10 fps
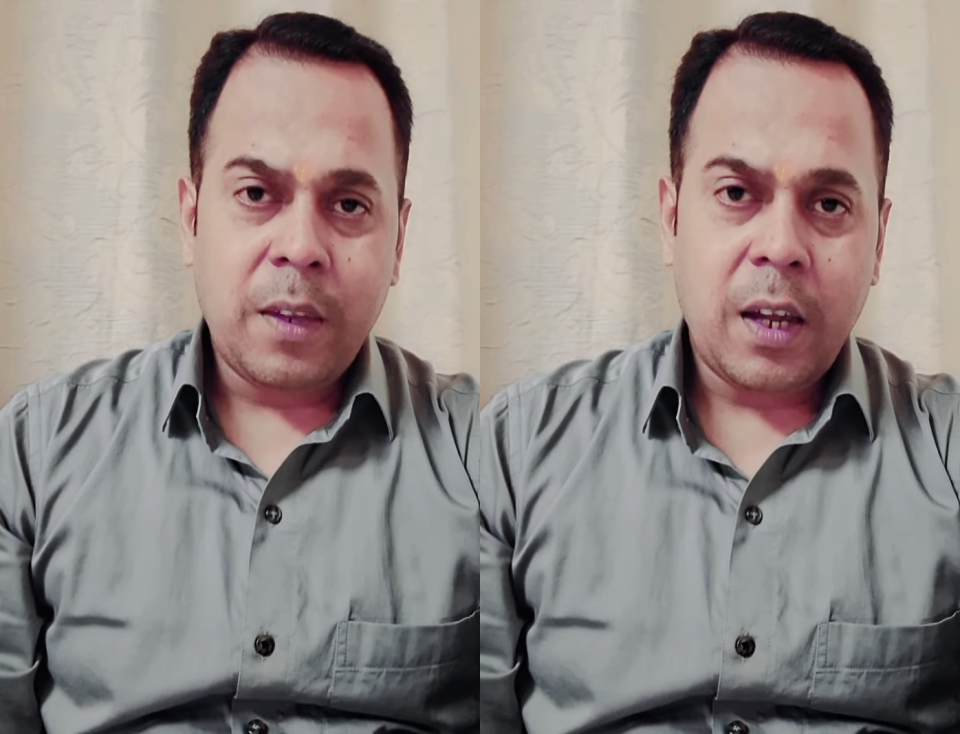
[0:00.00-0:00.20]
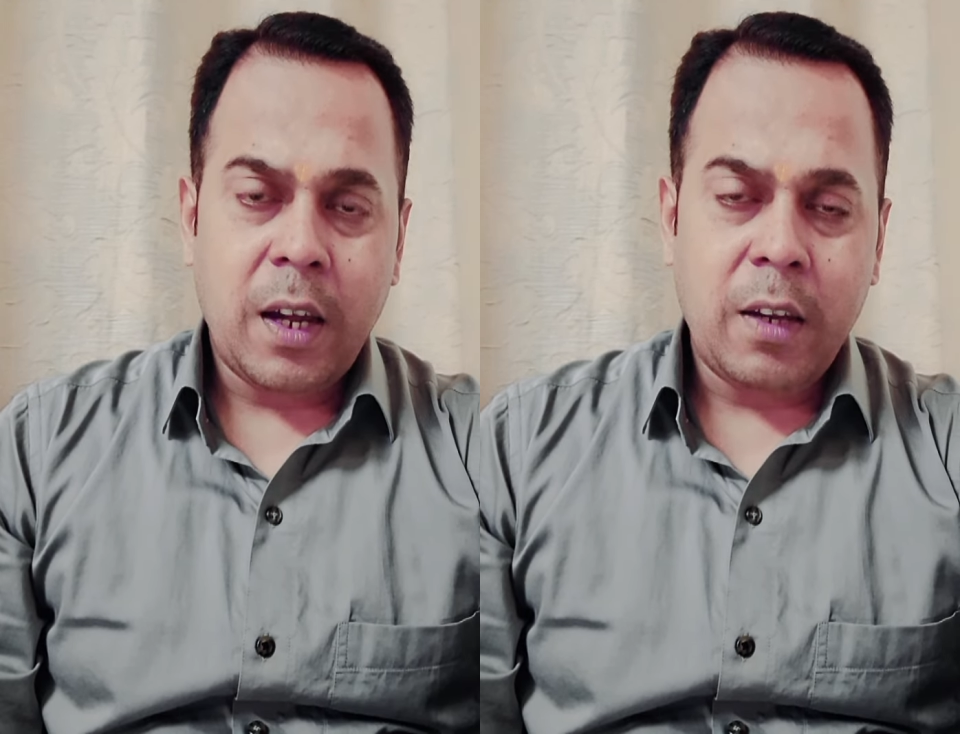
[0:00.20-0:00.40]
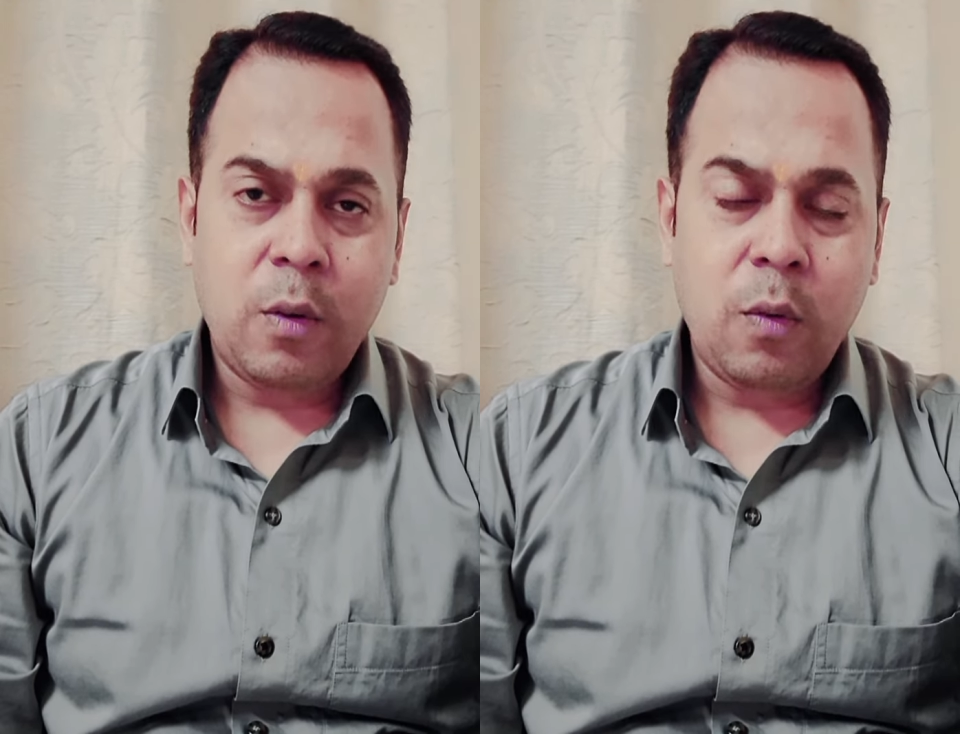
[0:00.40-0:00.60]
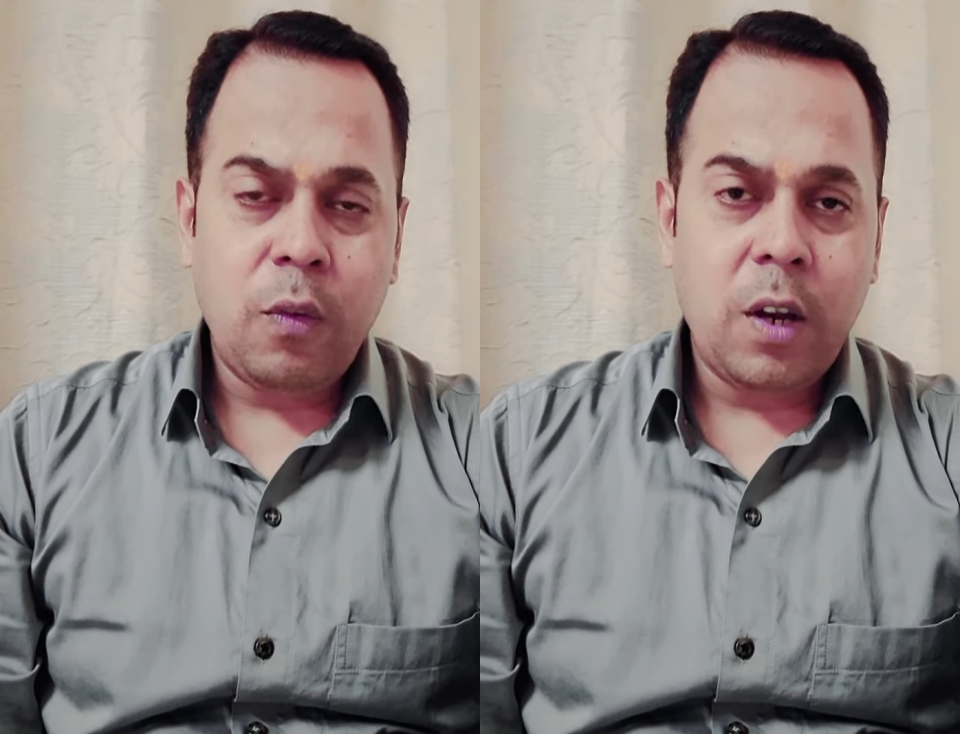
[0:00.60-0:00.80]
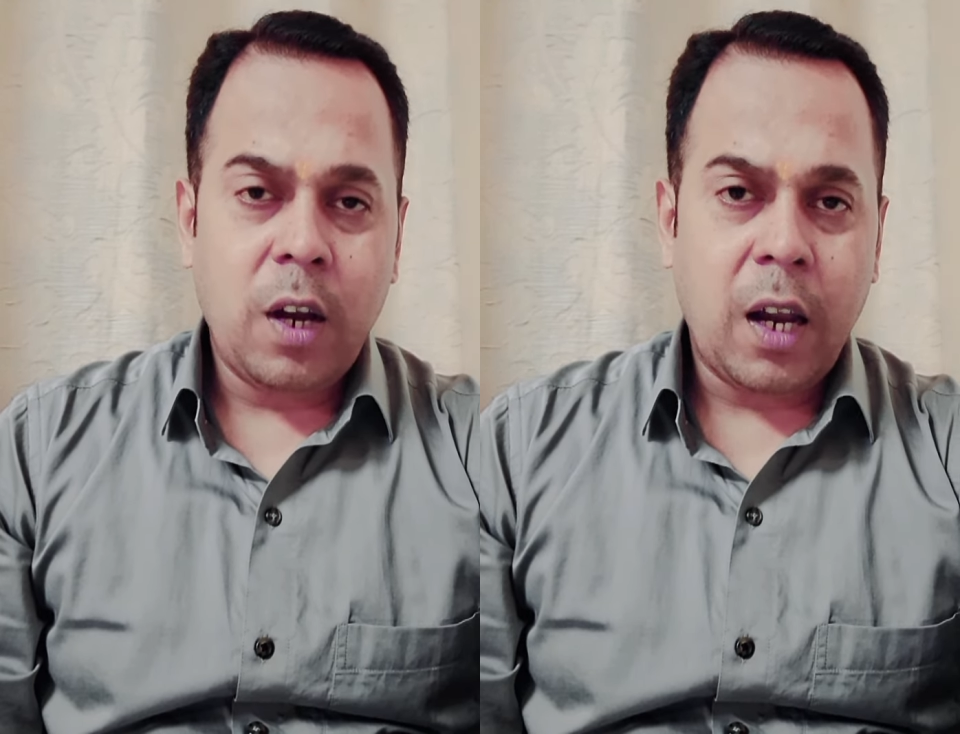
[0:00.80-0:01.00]

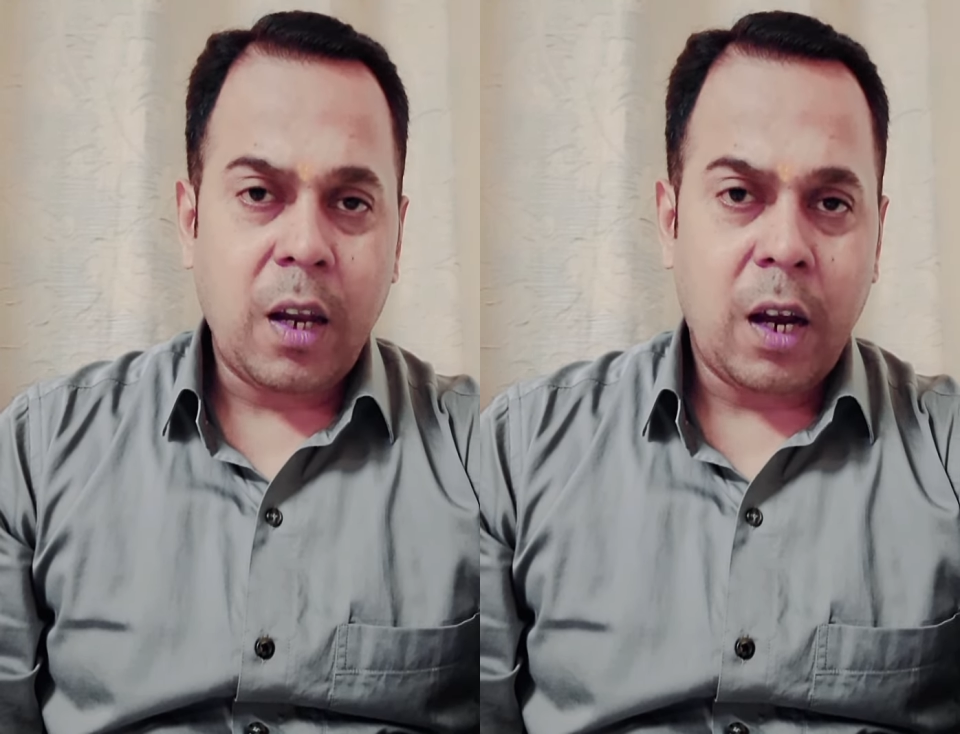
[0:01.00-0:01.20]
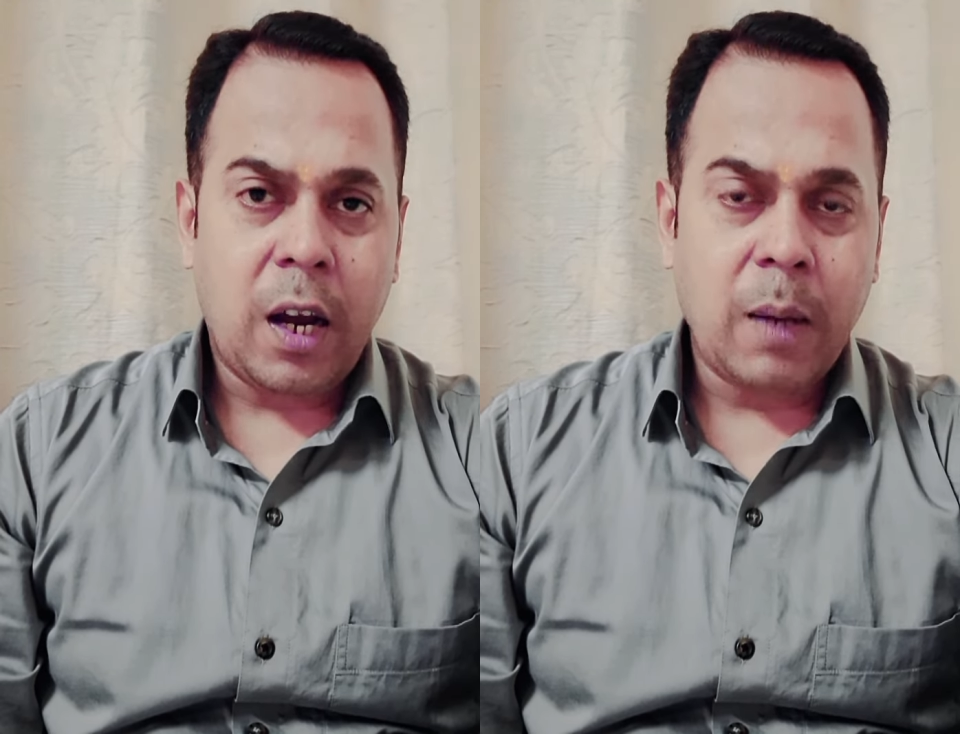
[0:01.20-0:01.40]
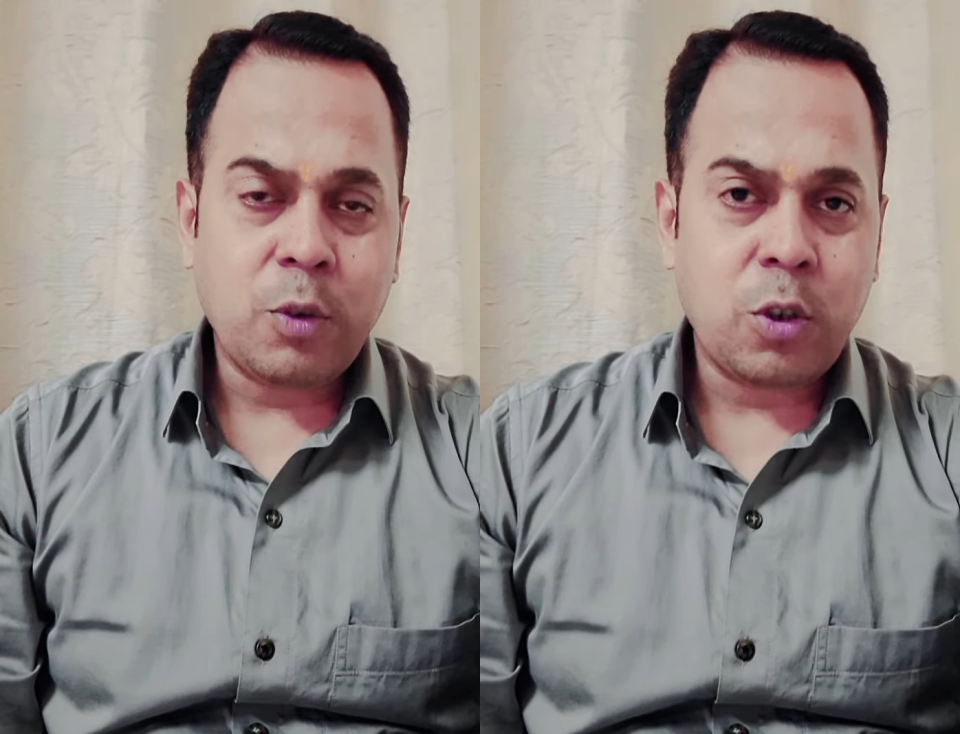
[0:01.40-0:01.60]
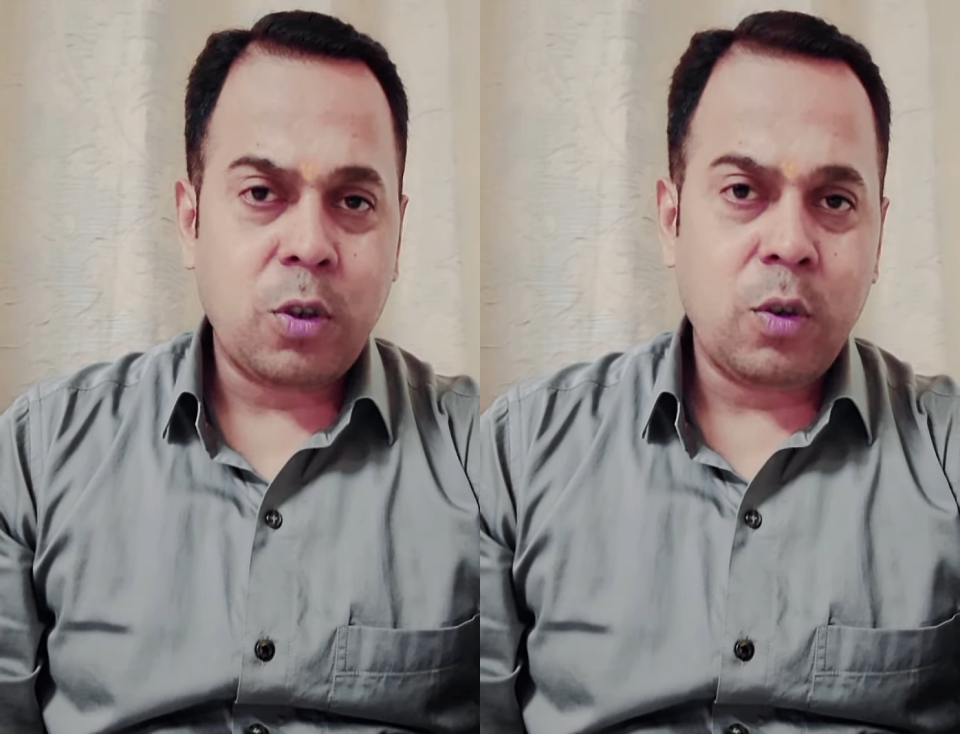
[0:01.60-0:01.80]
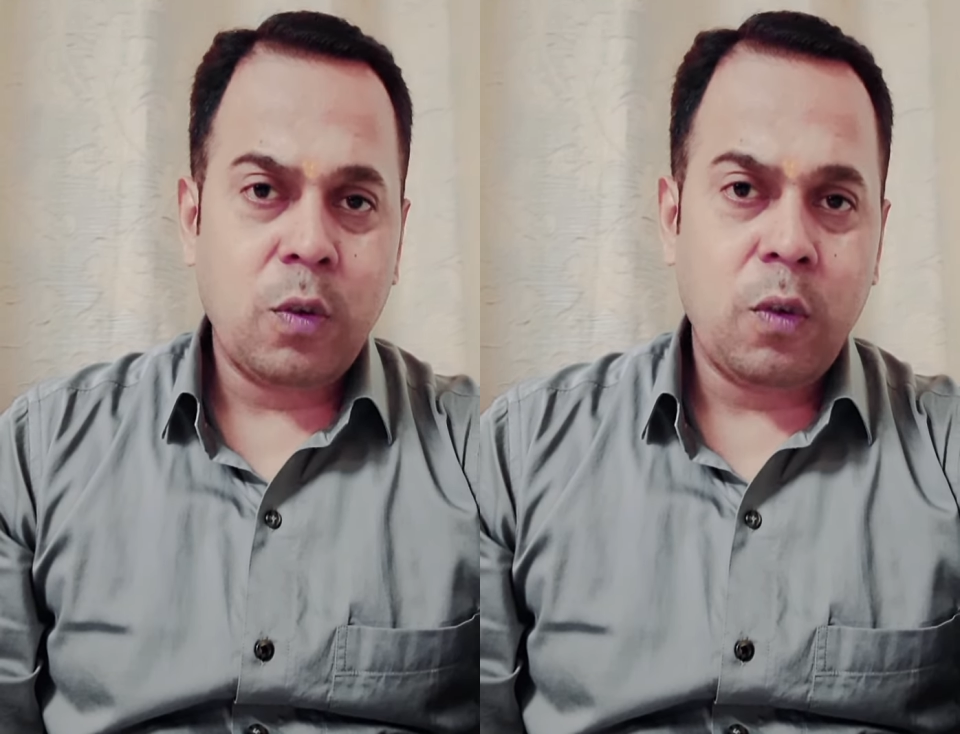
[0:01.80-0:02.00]
and I am
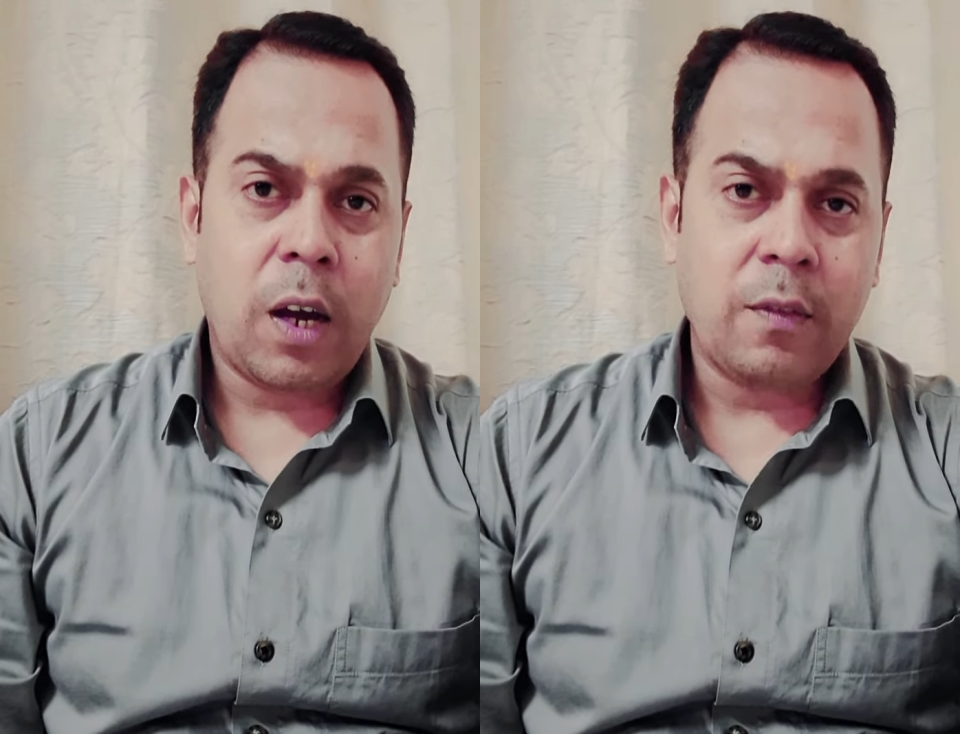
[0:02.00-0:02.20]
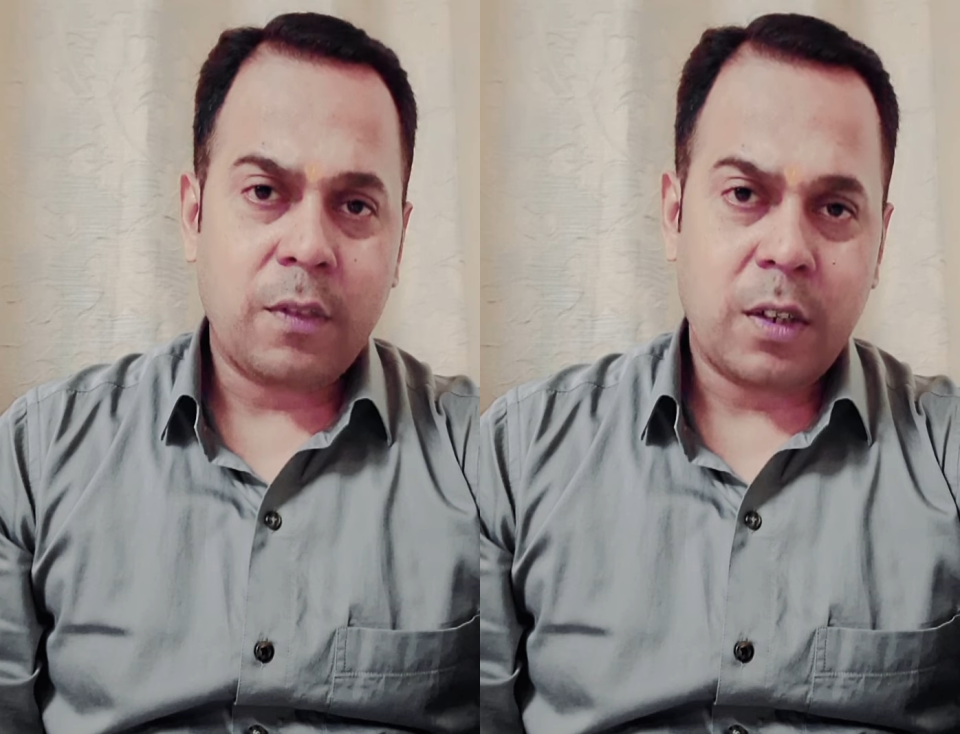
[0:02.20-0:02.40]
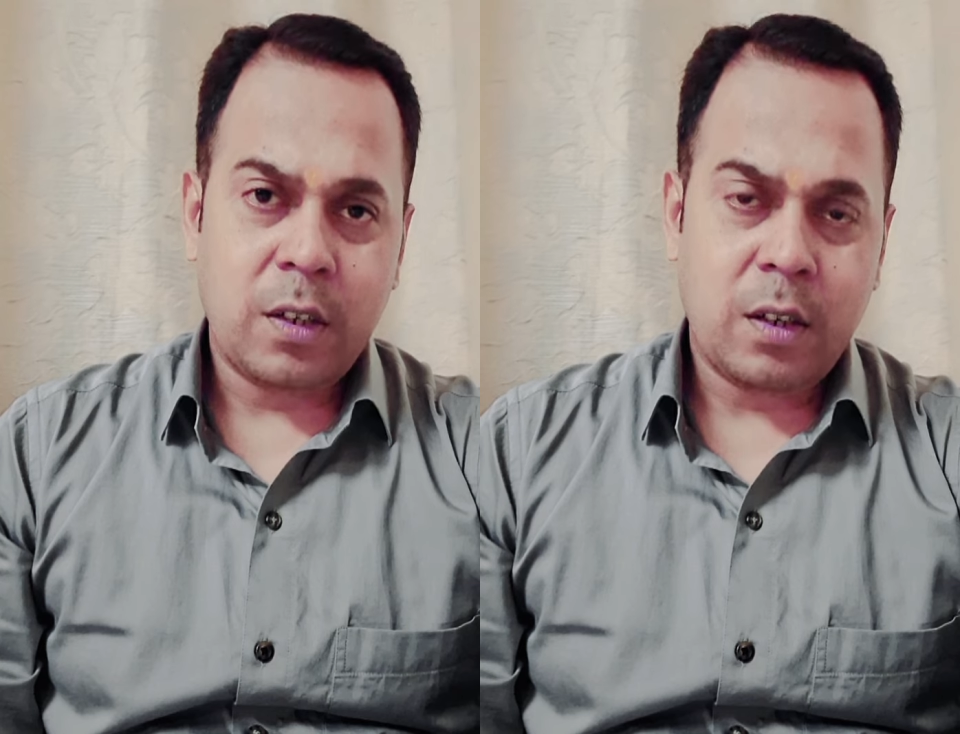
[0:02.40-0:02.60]
sure you have